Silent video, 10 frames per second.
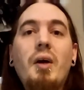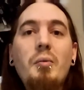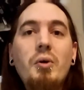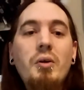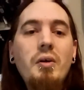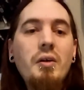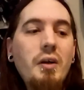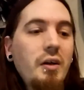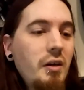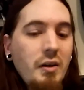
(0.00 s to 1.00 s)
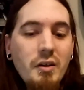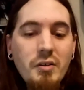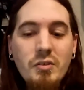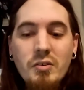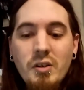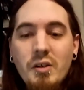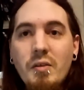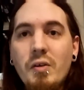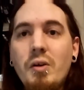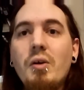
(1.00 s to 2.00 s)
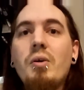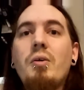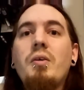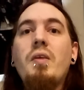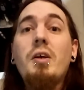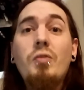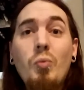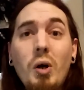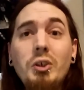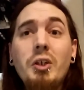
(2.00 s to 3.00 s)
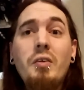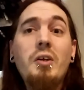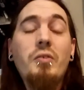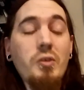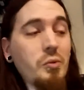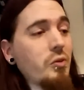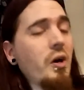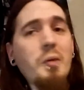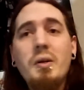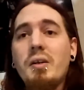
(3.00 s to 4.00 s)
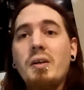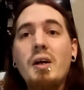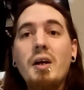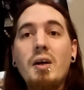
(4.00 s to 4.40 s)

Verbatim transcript: I'm good. Uh, this is the end of the video. Thanks for watching. Thanks for subscribing.